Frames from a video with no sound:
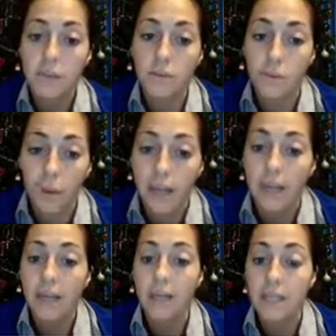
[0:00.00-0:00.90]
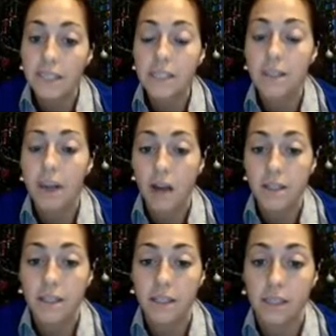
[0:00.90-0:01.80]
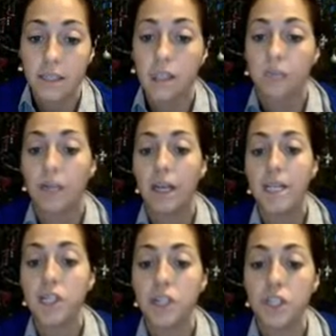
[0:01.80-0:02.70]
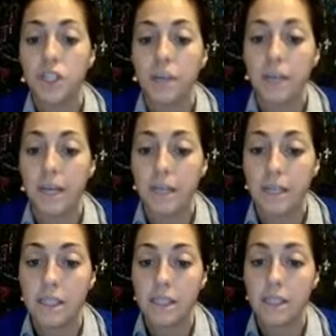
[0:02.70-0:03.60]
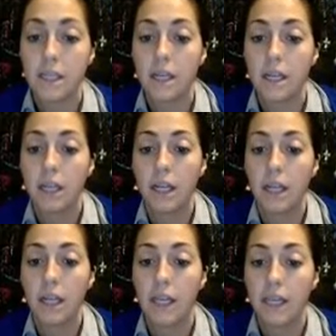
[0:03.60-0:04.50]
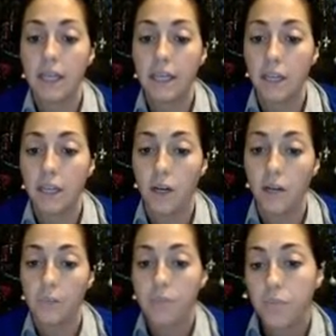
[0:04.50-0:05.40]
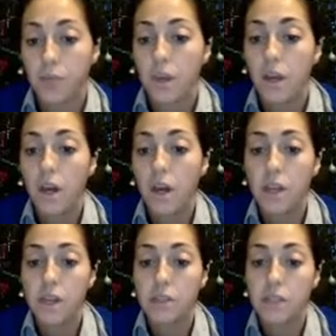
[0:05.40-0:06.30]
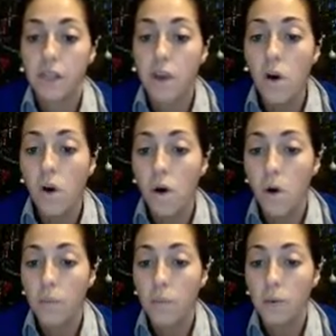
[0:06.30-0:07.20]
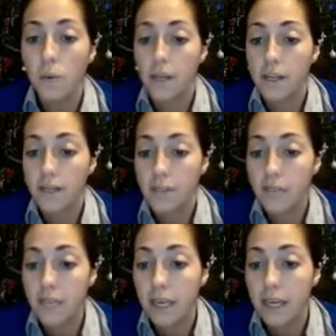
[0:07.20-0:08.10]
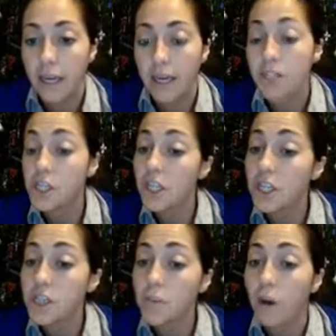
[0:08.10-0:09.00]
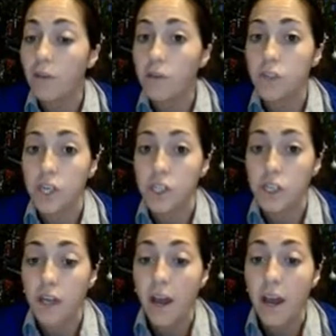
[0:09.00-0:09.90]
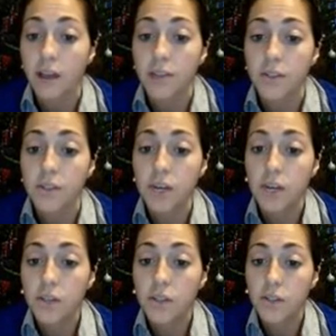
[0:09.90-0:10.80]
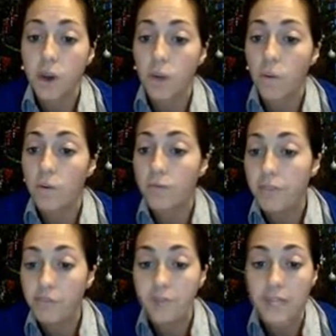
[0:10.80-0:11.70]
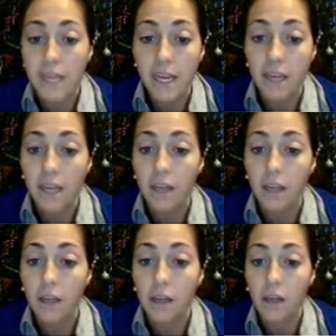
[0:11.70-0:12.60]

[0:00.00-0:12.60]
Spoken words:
rate is constant, the relationship is linear. The slope, you see, is change in y over change in x. So 15